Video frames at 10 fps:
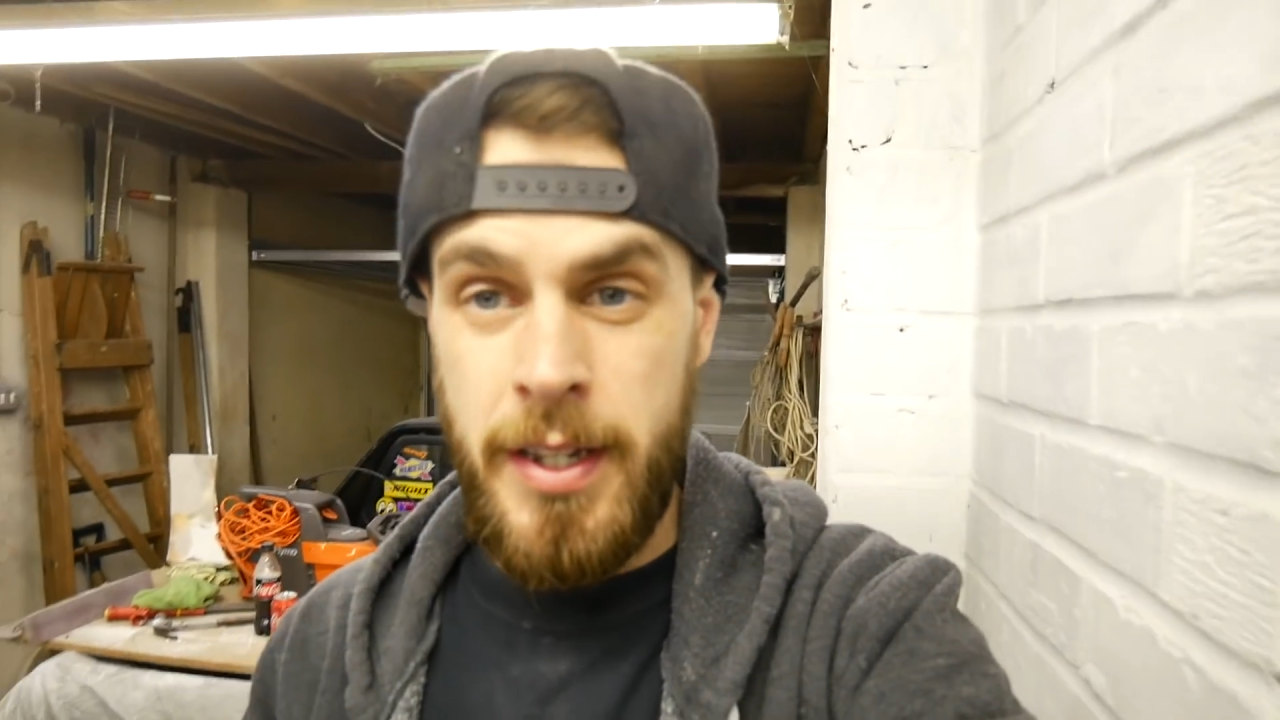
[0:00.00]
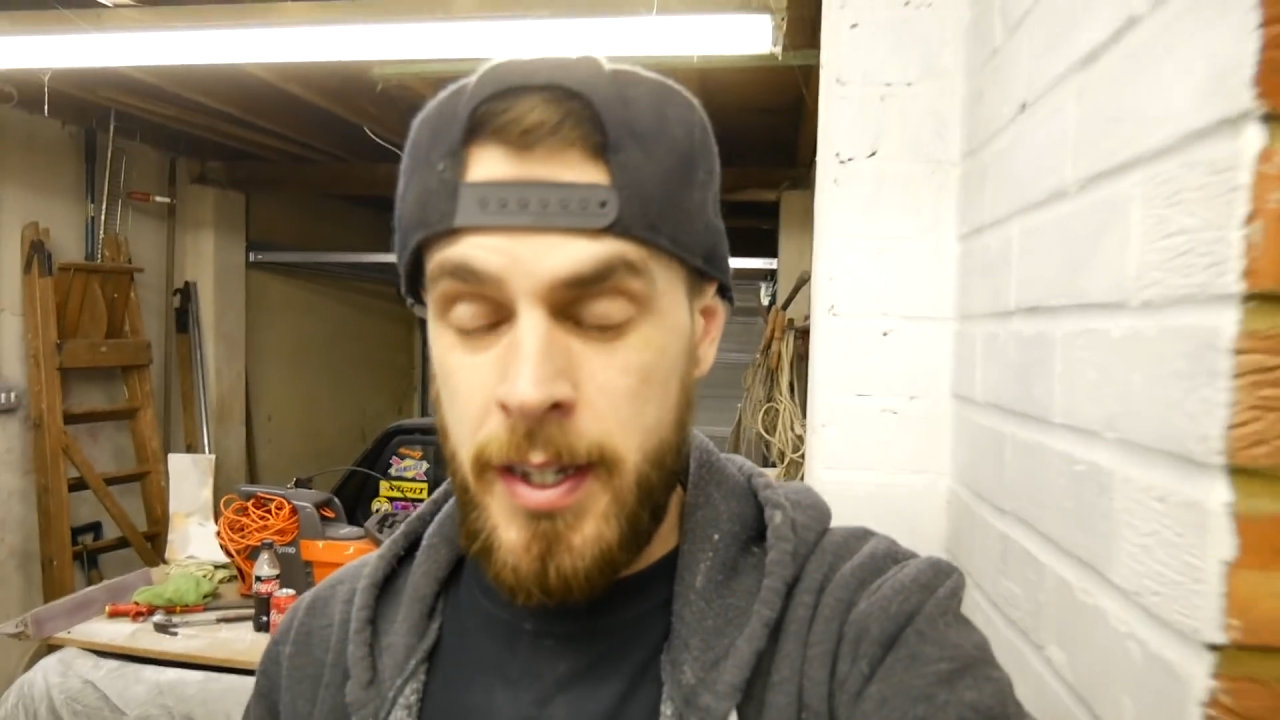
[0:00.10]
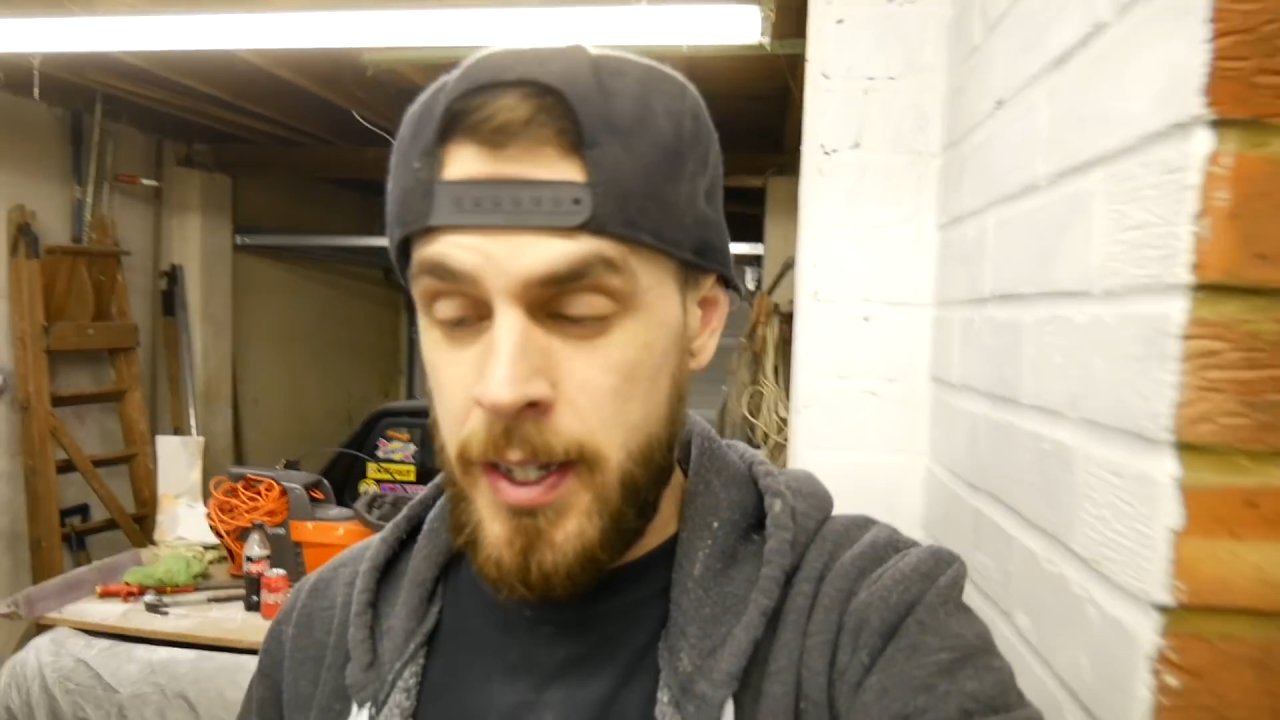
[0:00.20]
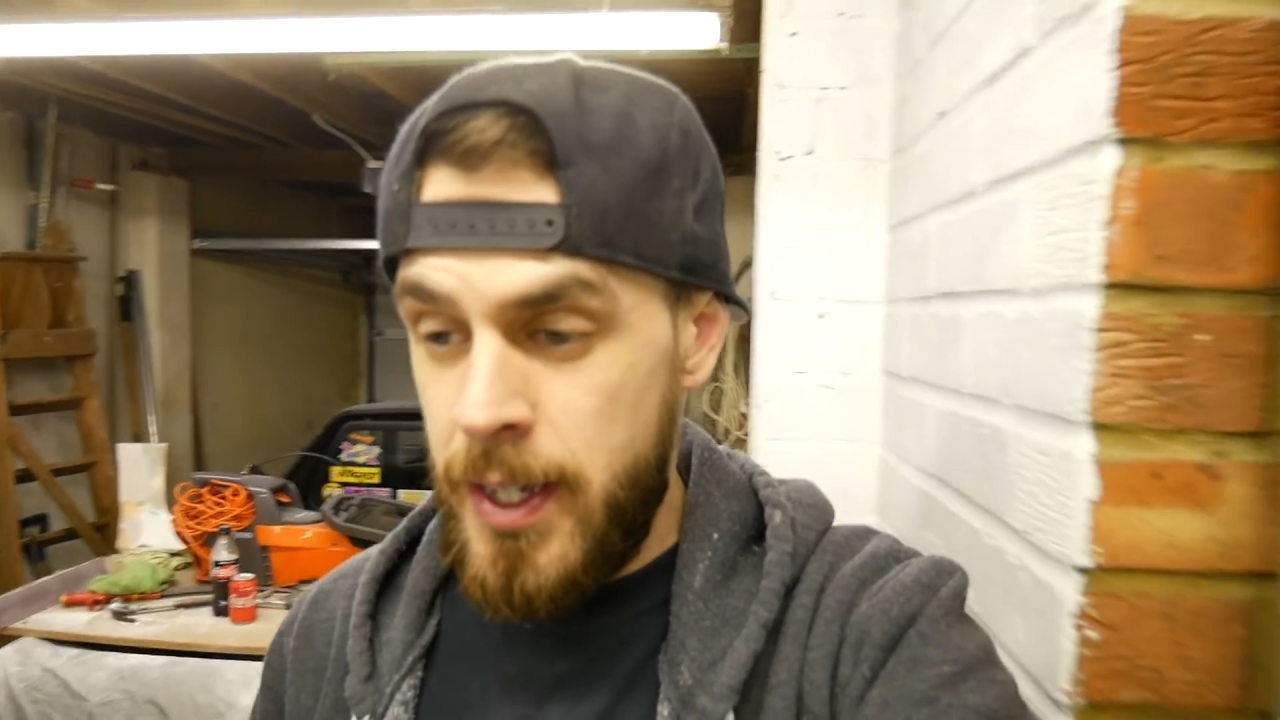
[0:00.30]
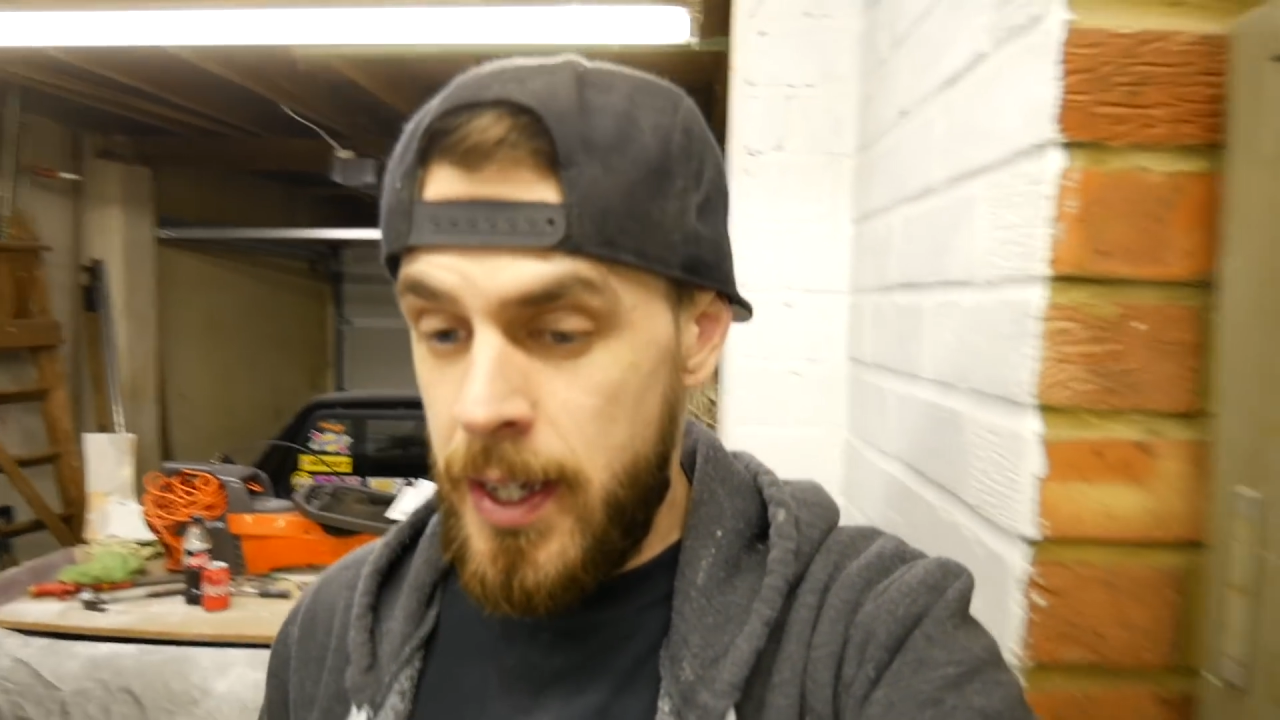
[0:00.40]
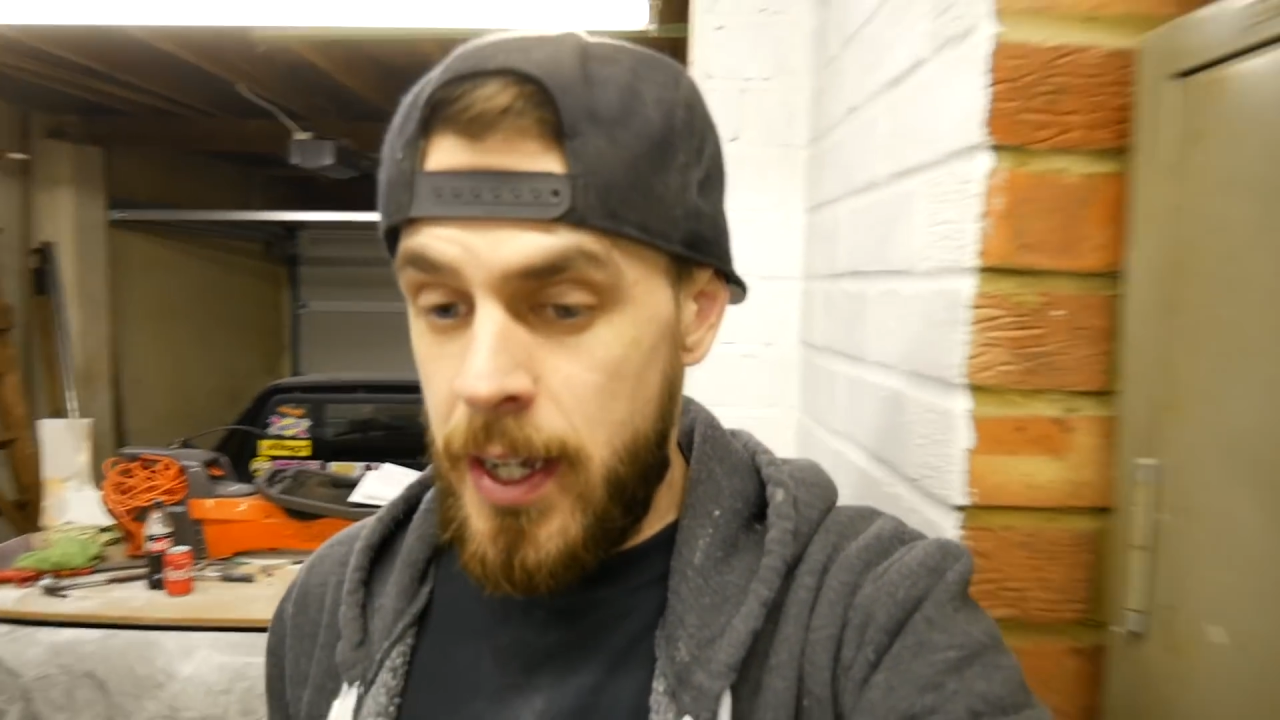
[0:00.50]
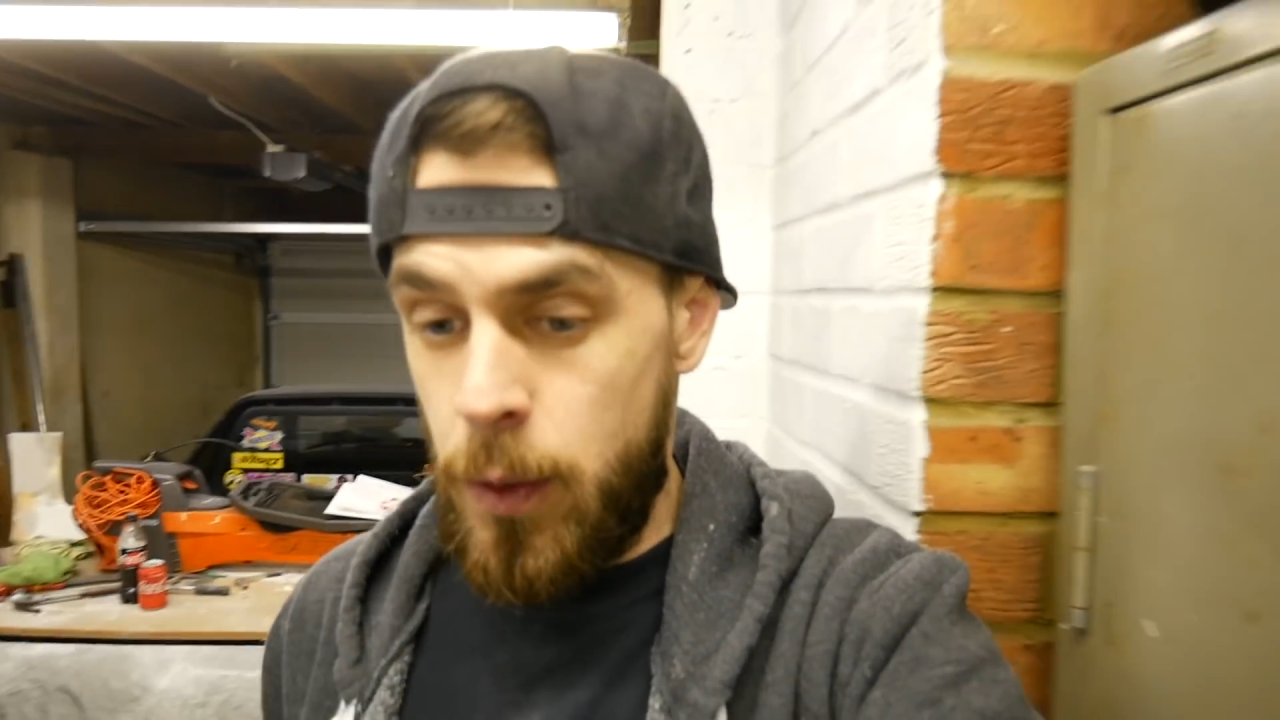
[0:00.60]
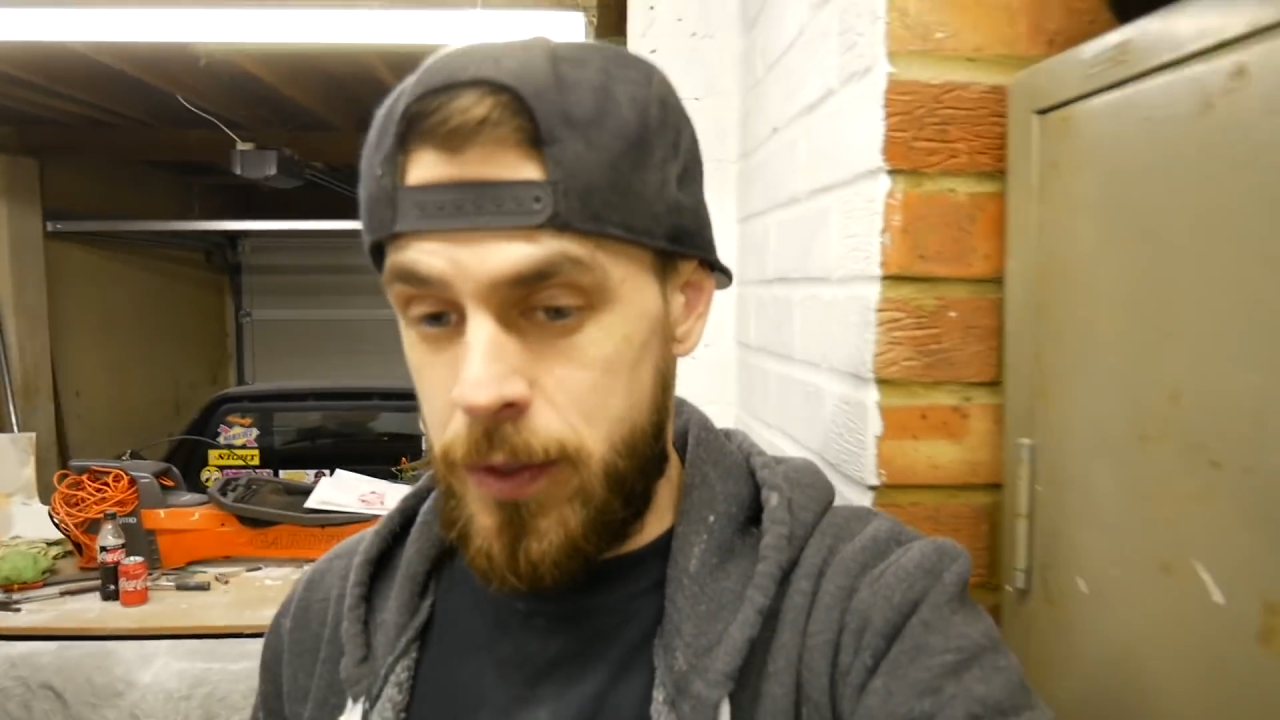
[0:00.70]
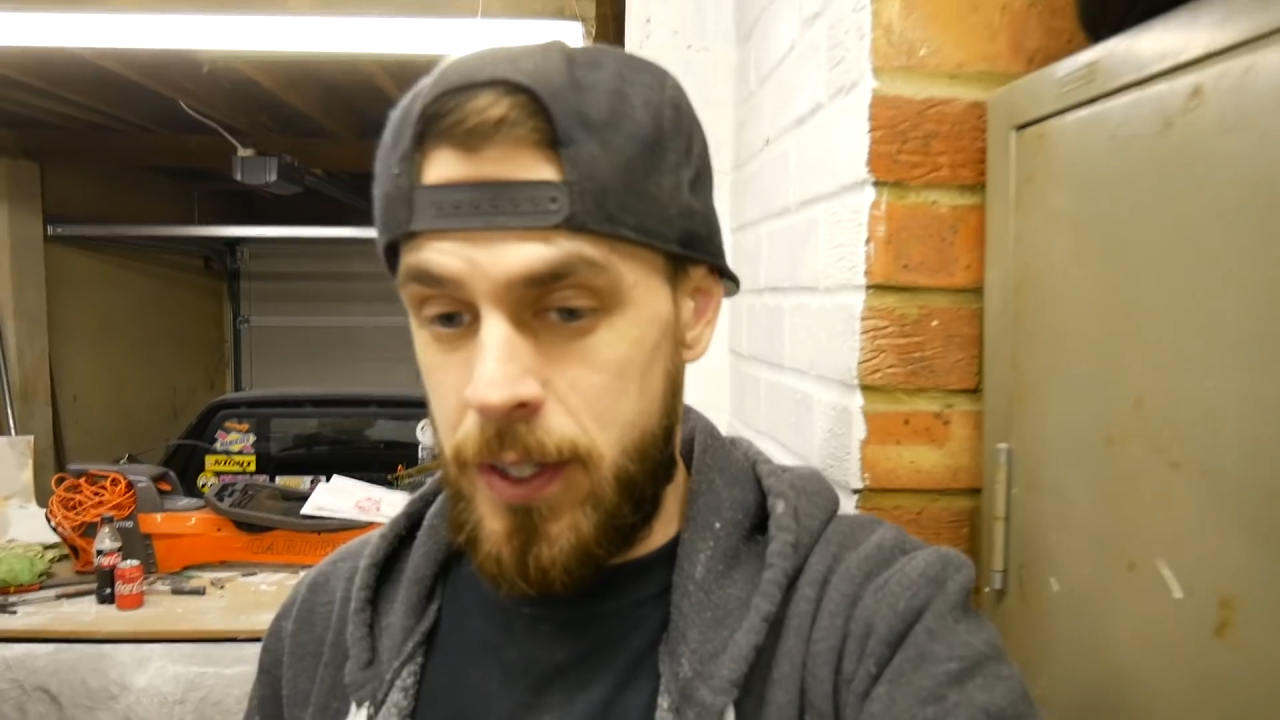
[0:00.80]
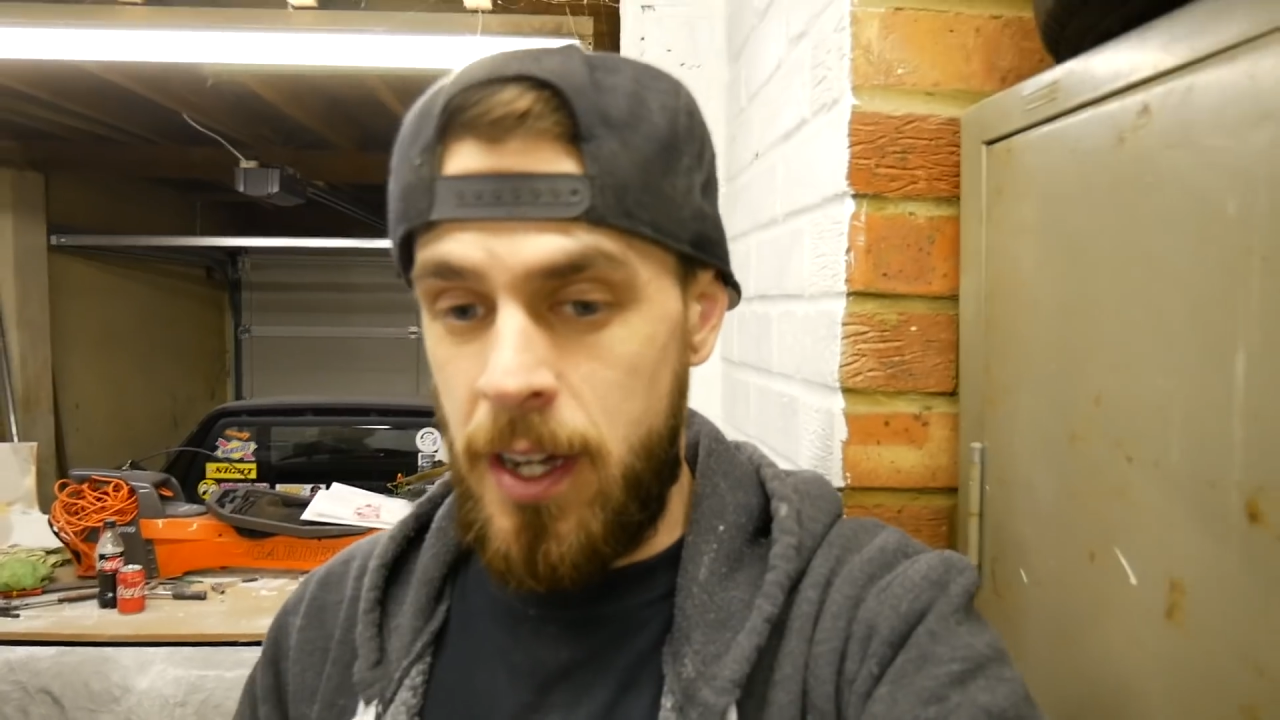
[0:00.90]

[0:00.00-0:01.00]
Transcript: It wasn't